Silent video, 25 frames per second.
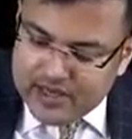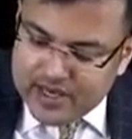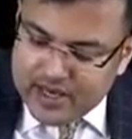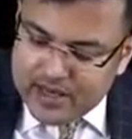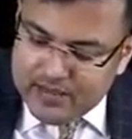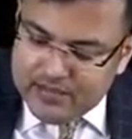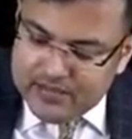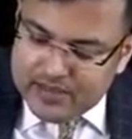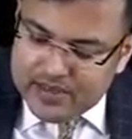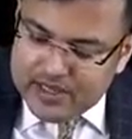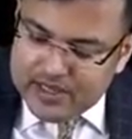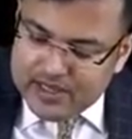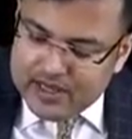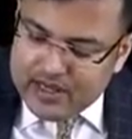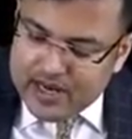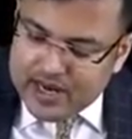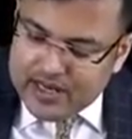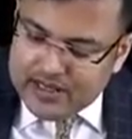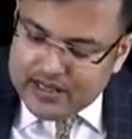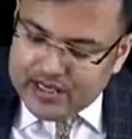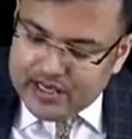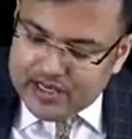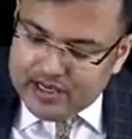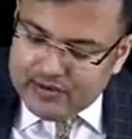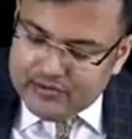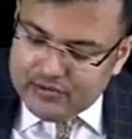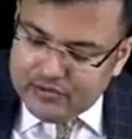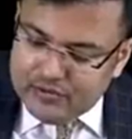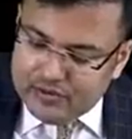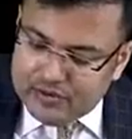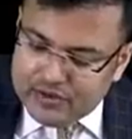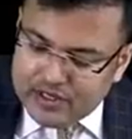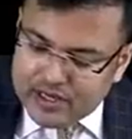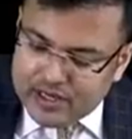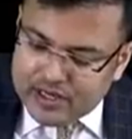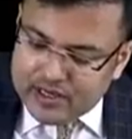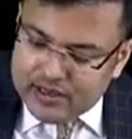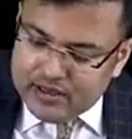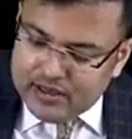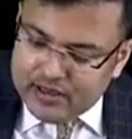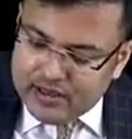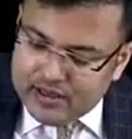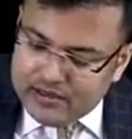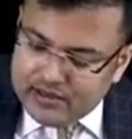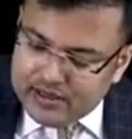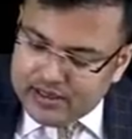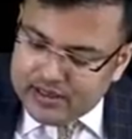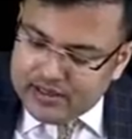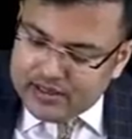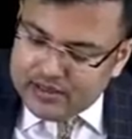Empty right iliac fossa,
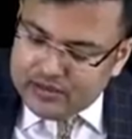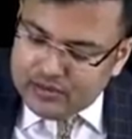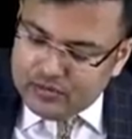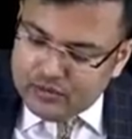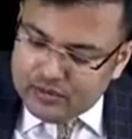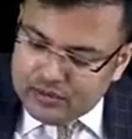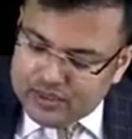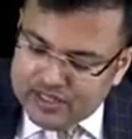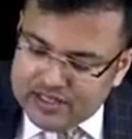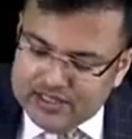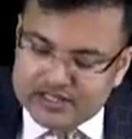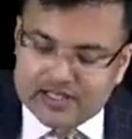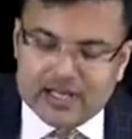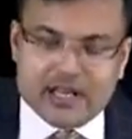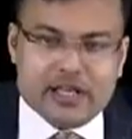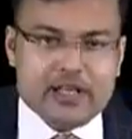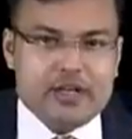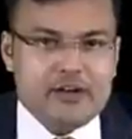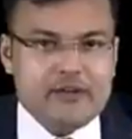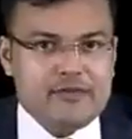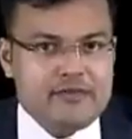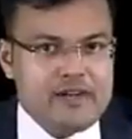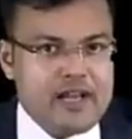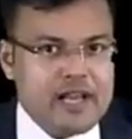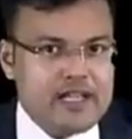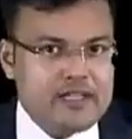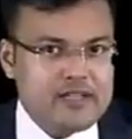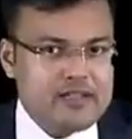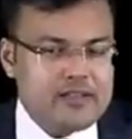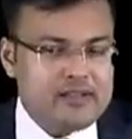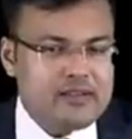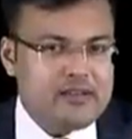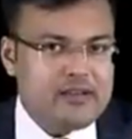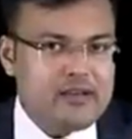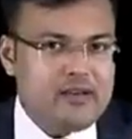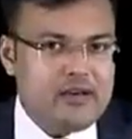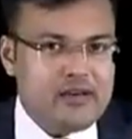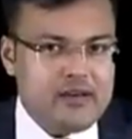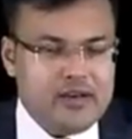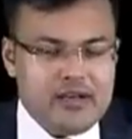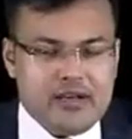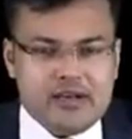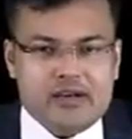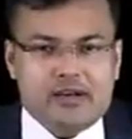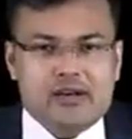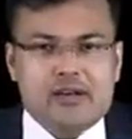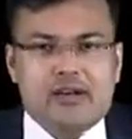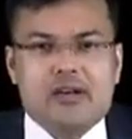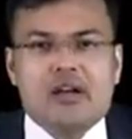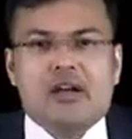that is known as sign of dance.
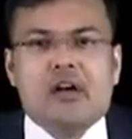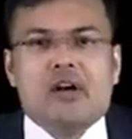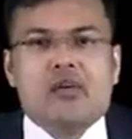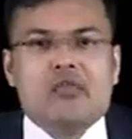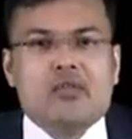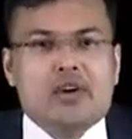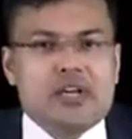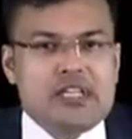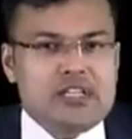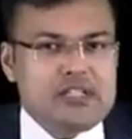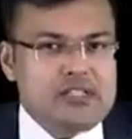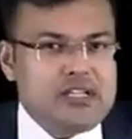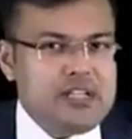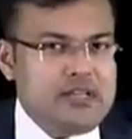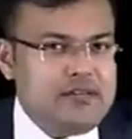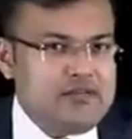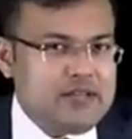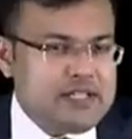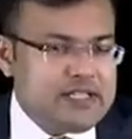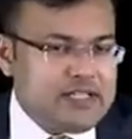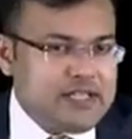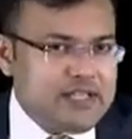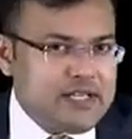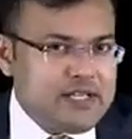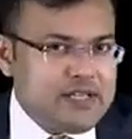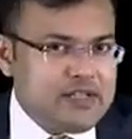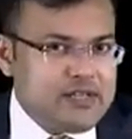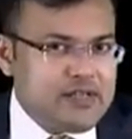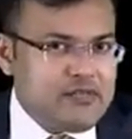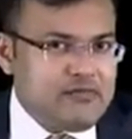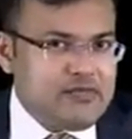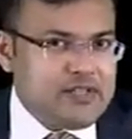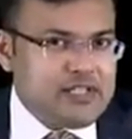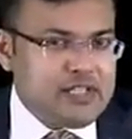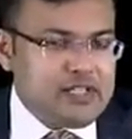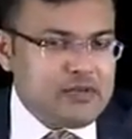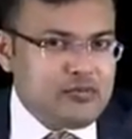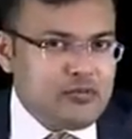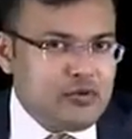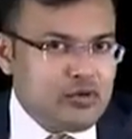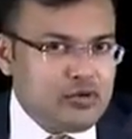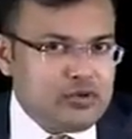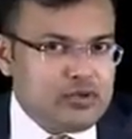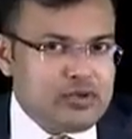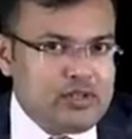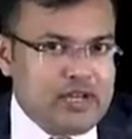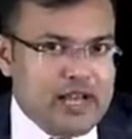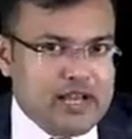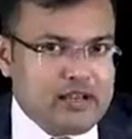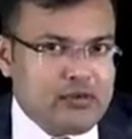Clear? What is the investigation which is
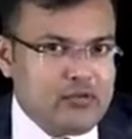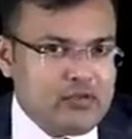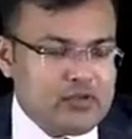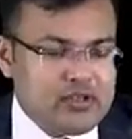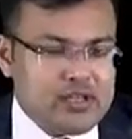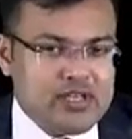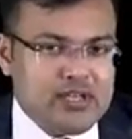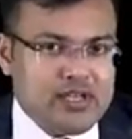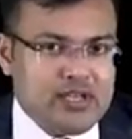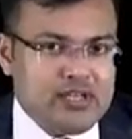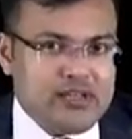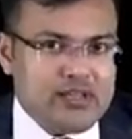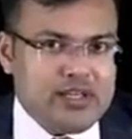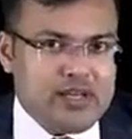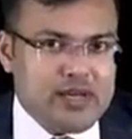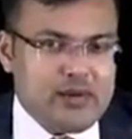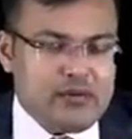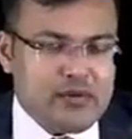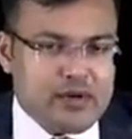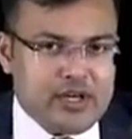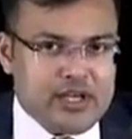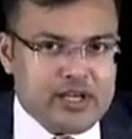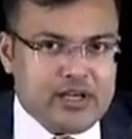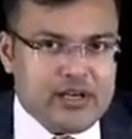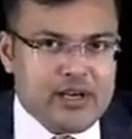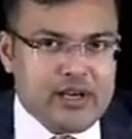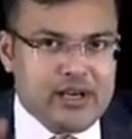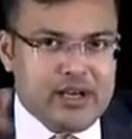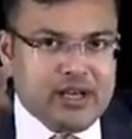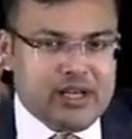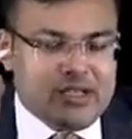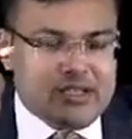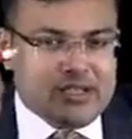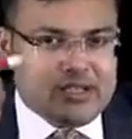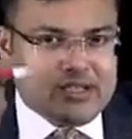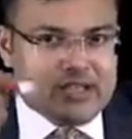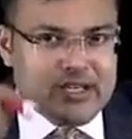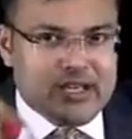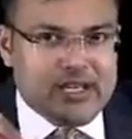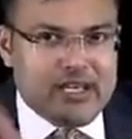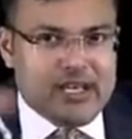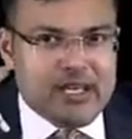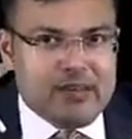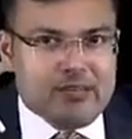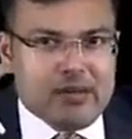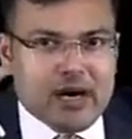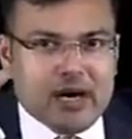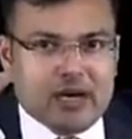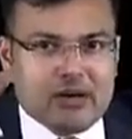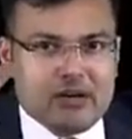both diagnostic and therapeutic? It is
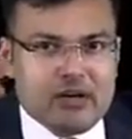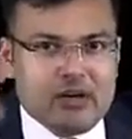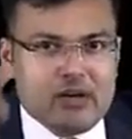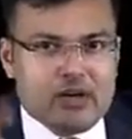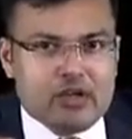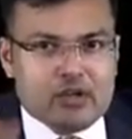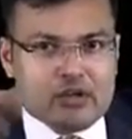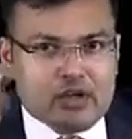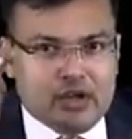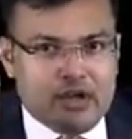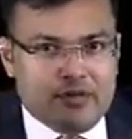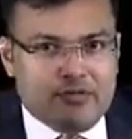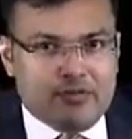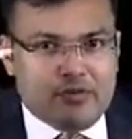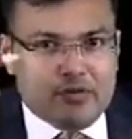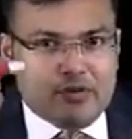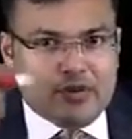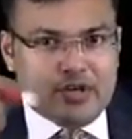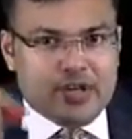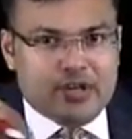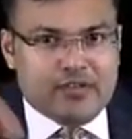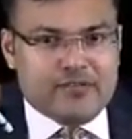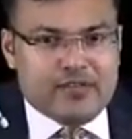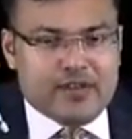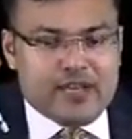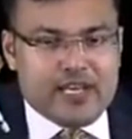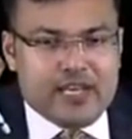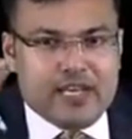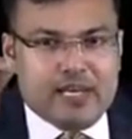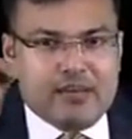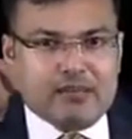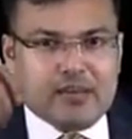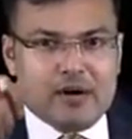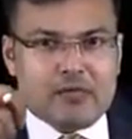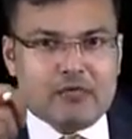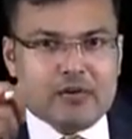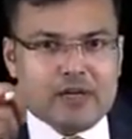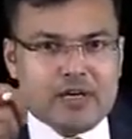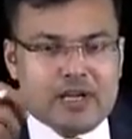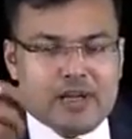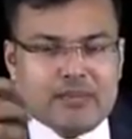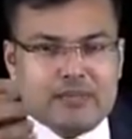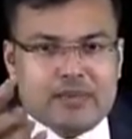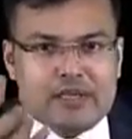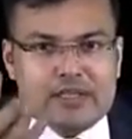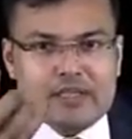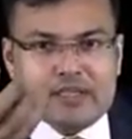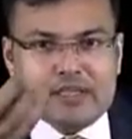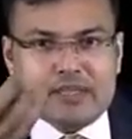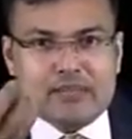enema. So if you give enema, what
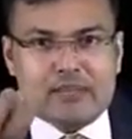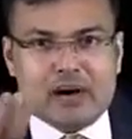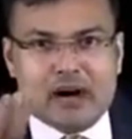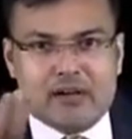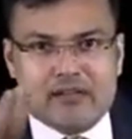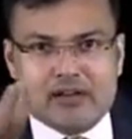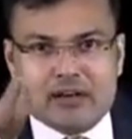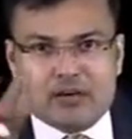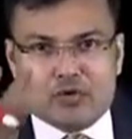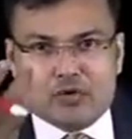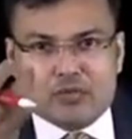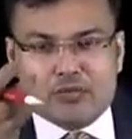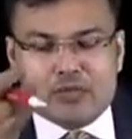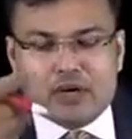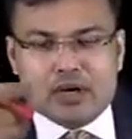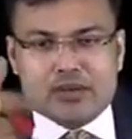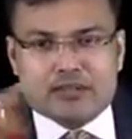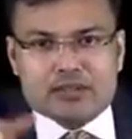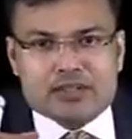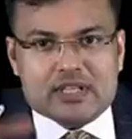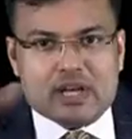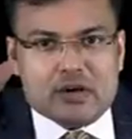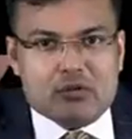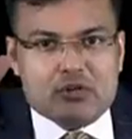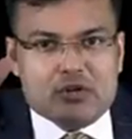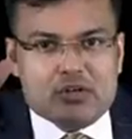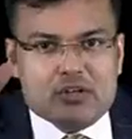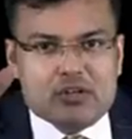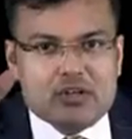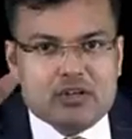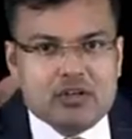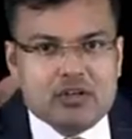happens? The bowel loop comes out.